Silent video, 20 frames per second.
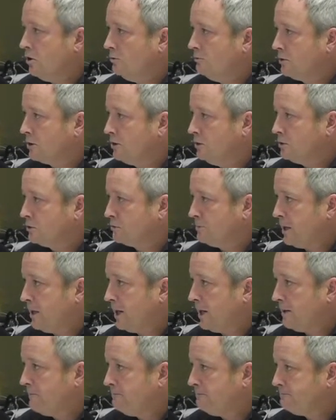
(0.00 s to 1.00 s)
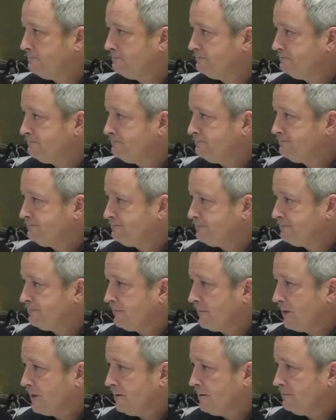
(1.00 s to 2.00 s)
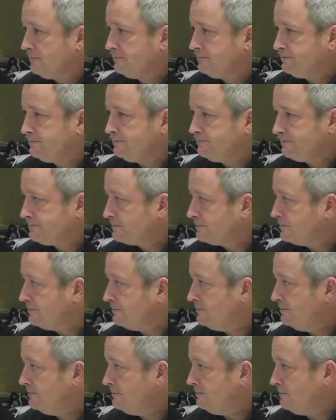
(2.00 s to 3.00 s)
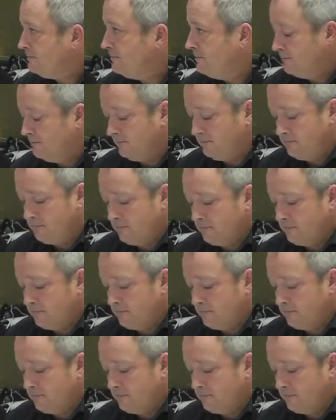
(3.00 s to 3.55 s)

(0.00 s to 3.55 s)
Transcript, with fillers: home close by. Mm-hmm. Okay.